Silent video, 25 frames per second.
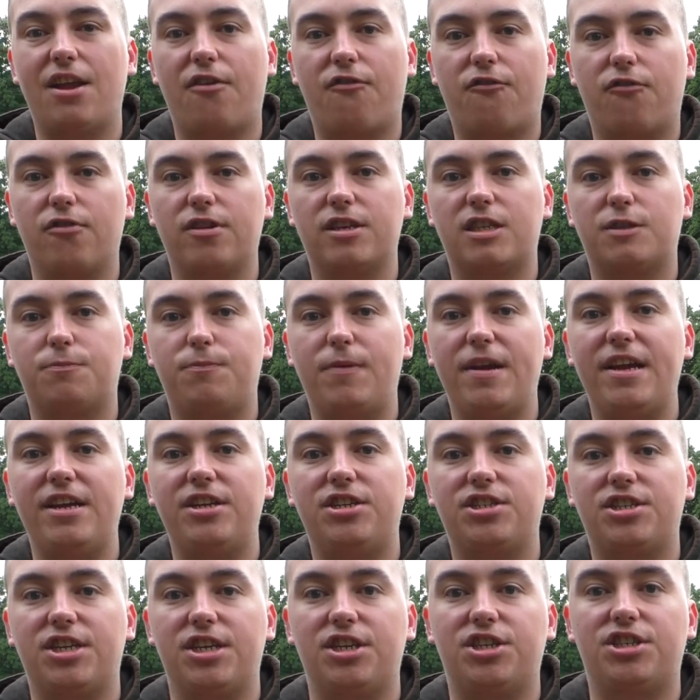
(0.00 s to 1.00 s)
different
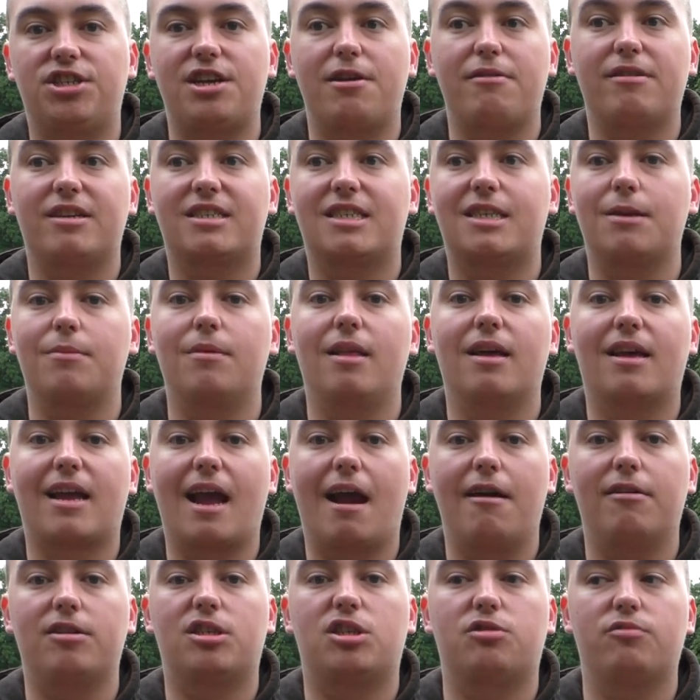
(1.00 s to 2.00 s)
species sharing similar
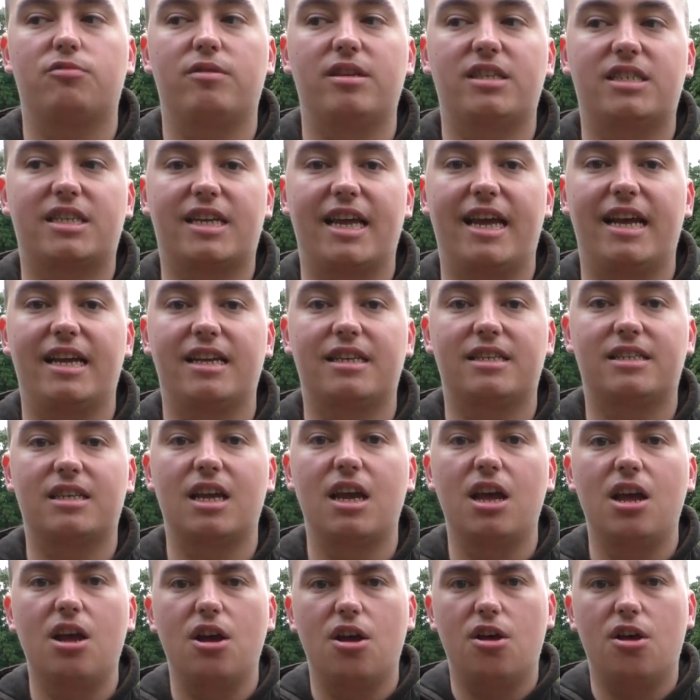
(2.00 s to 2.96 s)
characteristics.